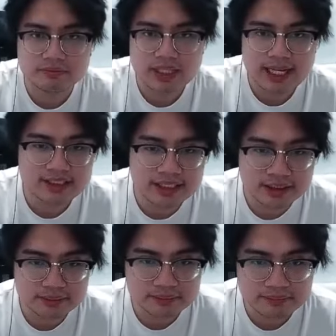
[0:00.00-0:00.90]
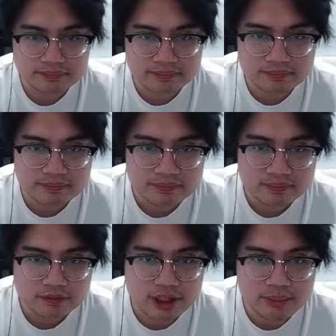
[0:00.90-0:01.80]
S tier.
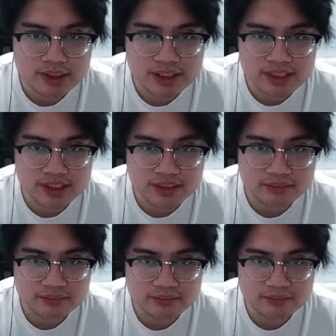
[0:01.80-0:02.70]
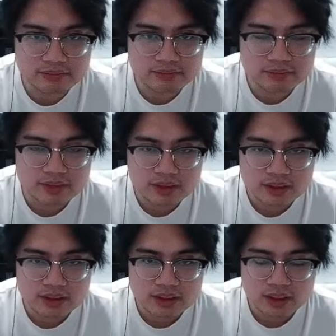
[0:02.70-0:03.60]
Faramis is S tier.
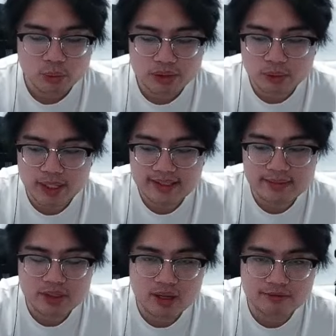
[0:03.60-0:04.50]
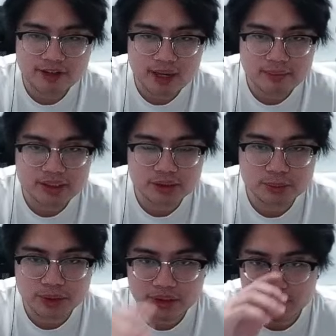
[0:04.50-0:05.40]
With the right team comp, Faramis is
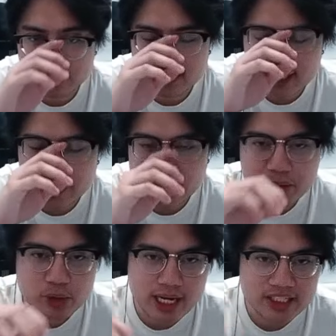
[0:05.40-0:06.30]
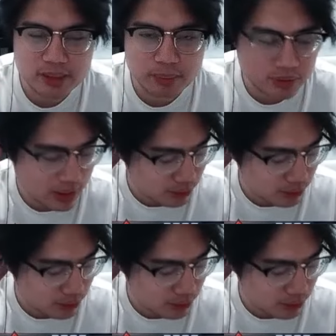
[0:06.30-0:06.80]
super good. In the late game, you could actually poke down